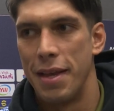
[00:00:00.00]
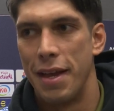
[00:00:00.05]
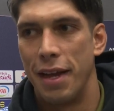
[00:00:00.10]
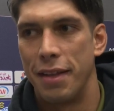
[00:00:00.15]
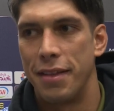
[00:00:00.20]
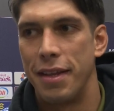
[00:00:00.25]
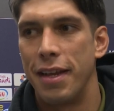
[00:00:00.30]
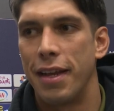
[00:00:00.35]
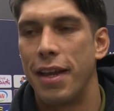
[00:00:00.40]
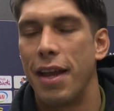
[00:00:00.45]
I
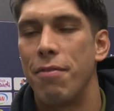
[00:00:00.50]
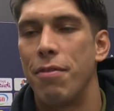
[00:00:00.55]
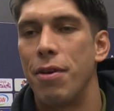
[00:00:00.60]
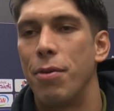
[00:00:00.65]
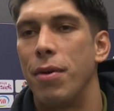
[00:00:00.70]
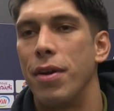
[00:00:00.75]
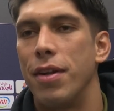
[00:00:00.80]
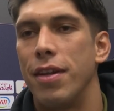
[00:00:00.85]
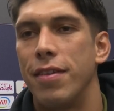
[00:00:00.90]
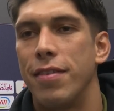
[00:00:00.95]
think
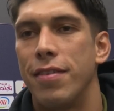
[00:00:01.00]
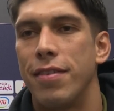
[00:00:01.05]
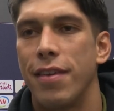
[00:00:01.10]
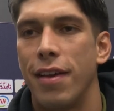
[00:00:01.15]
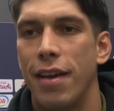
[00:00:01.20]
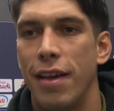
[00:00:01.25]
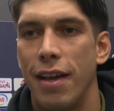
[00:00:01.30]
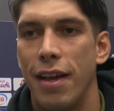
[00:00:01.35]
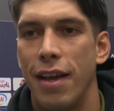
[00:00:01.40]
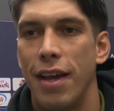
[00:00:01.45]
everyone is
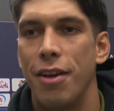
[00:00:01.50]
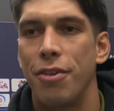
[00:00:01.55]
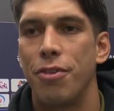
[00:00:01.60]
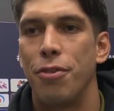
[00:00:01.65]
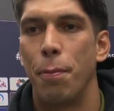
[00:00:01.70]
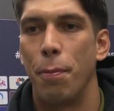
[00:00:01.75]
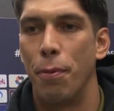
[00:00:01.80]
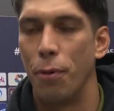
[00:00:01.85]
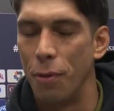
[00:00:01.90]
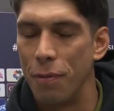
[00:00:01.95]
here
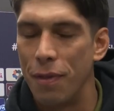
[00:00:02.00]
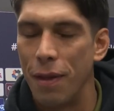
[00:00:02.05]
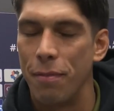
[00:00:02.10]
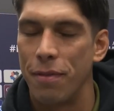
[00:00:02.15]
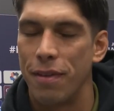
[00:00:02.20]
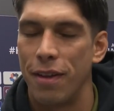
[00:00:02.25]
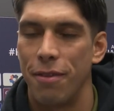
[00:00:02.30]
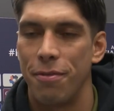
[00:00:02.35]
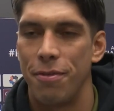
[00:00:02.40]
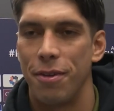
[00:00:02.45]
to prove
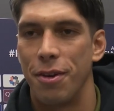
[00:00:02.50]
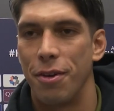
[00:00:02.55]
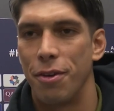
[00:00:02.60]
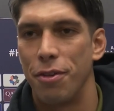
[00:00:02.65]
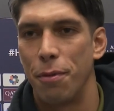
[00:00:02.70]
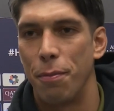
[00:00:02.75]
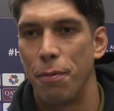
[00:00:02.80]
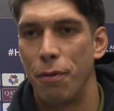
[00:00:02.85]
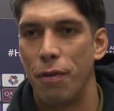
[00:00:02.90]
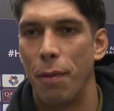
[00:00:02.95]
themselves, you know,
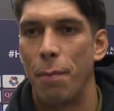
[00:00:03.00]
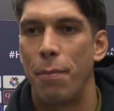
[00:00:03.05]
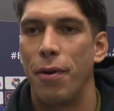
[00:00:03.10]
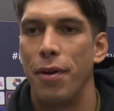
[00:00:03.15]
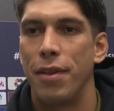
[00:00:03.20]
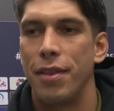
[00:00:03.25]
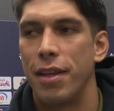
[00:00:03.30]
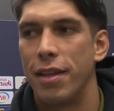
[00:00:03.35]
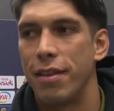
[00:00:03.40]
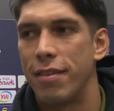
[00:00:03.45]
to prove a
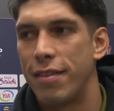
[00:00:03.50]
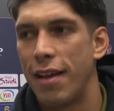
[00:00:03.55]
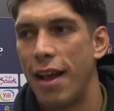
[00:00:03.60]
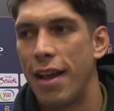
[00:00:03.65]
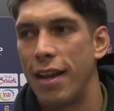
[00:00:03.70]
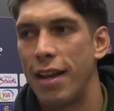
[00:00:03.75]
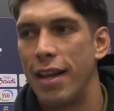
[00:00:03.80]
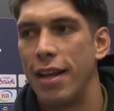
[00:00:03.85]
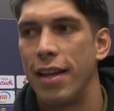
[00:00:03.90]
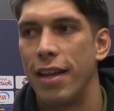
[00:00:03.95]
point that Thai
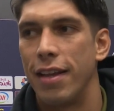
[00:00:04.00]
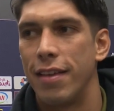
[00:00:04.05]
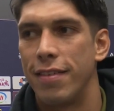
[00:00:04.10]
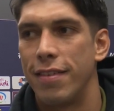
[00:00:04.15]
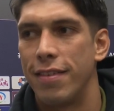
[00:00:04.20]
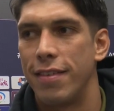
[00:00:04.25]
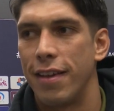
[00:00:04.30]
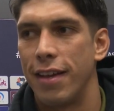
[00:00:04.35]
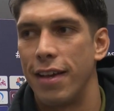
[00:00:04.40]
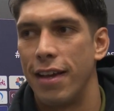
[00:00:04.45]
League is,
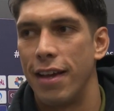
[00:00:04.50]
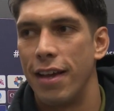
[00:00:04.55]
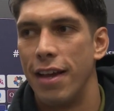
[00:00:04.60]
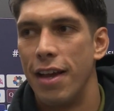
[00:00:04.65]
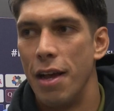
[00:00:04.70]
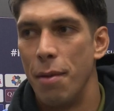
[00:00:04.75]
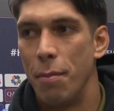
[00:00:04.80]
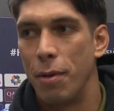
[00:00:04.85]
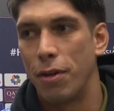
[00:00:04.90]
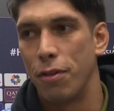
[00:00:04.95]

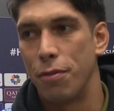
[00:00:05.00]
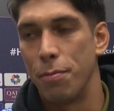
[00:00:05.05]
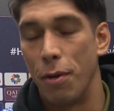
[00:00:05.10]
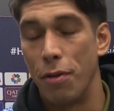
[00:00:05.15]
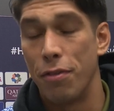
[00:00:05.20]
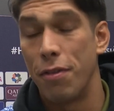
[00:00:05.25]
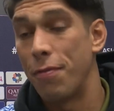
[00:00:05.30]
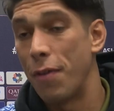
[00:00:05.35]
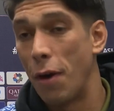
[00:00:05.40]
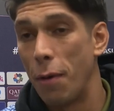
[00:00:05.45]
because
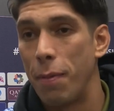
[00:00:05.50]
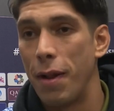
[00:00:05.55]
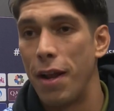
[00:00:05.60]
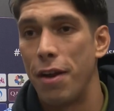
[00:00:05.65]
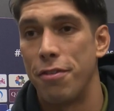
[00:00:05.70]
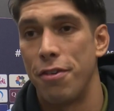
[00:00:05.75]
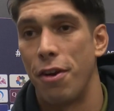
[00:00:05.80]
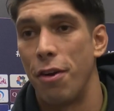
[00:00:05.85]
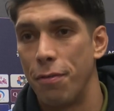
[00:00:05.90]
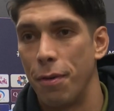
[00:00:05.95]
most of our
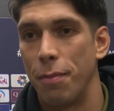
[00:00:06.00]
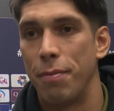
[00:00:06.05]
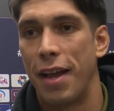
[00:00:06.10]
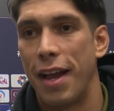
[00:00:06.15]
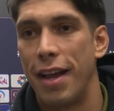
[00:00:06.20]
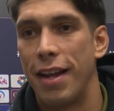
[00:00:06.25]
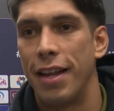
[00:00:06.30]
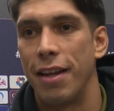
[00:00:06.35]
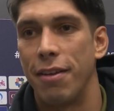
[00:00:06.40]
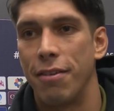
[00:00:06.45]
players are from
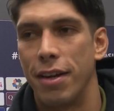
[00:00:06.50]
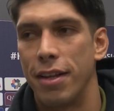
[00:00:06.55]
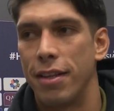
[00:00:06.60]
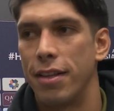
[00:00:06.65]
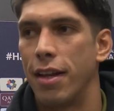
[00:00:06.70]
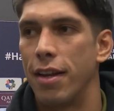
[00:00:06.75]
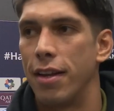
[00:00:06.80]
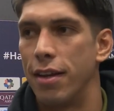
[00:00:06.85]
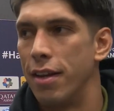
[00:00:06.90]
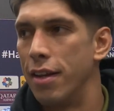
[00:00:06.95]
Thai League, right?
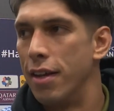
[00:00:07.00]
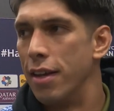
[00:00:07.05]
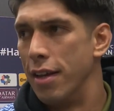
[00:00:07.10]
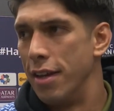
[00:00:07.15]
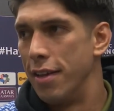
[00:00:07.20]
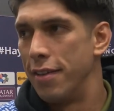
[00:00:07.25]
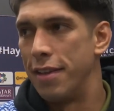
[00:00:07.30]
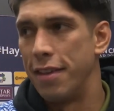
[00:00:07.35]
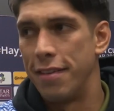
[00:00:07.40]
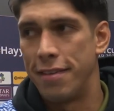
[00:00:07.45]
And
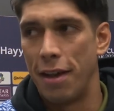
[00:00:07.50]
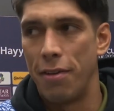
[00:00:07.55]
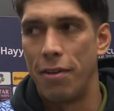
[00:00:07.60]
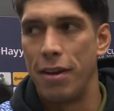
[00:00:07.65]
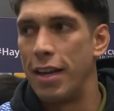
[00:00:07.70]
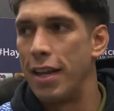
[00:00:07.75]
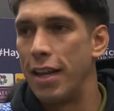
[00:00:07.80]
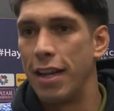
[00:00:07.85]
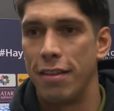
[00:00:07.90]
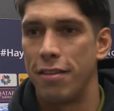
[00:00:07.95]
the Saudi
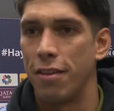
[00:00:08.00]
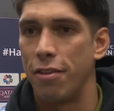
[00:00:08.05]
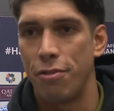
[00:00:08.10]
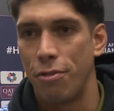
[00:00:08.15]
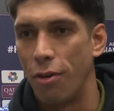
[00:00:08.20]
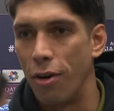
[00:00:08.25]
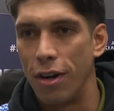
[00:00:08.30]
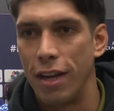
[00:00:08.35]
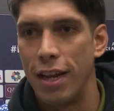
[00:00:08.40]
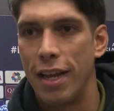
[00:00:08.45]
League is a
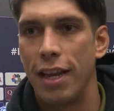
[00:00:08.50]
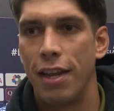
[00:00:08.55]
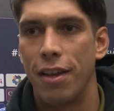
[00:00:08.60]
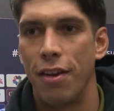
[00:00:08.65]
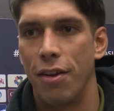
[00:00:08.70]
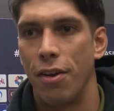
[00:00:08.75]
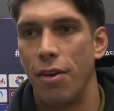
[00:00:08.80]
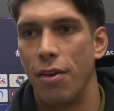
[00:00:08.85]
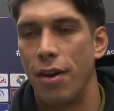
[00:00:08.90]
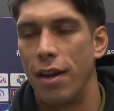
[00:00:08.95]
strong league,
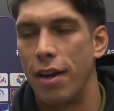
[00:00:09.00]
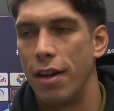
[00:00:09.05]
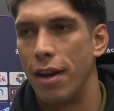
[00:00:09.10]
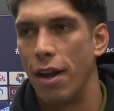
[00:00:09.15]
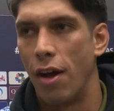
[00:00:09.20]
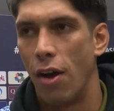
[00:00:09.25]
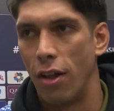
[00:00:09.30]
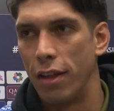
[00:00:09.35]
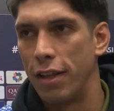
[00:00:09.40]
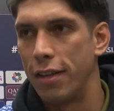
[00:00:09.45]
you know, and
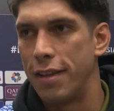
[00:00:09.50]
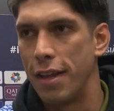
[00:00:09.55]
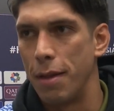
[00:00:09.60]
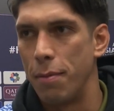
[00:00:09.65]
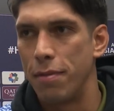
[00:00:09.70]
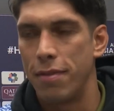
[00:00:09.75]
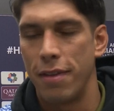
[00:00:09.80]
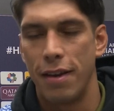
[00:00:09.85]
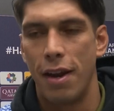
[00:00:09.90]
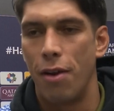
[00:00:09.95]
all the
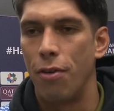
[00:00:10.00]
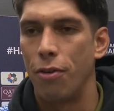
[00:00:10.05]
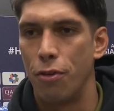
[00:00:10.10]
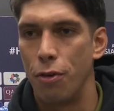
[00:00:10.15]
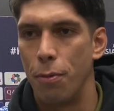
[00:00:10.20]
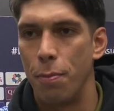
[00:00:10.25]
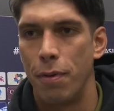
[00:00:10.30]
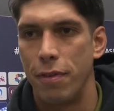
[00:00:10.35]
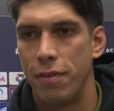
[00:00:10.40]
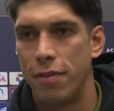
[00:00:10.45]
teams in our
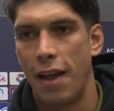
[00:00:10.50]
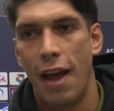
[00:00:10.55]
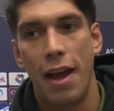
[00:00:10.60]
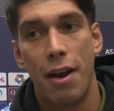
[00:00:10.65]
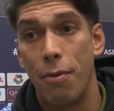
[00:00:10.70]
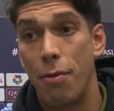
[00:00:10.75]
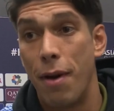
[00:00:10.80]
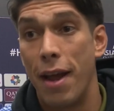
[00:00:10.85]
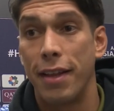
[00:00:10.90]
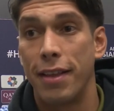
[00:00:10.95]
group is
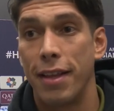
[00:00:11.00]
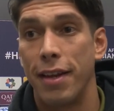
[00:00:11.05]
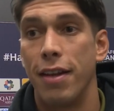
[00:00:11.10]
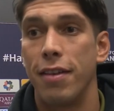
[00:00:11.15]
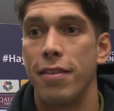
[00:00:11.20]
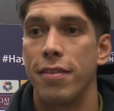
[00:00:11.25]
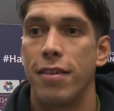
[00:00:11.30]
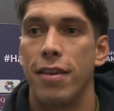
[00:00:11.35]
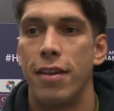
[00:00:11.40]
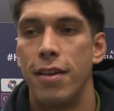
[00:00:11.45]
higher ranked than
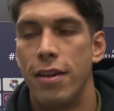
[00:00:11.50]
us.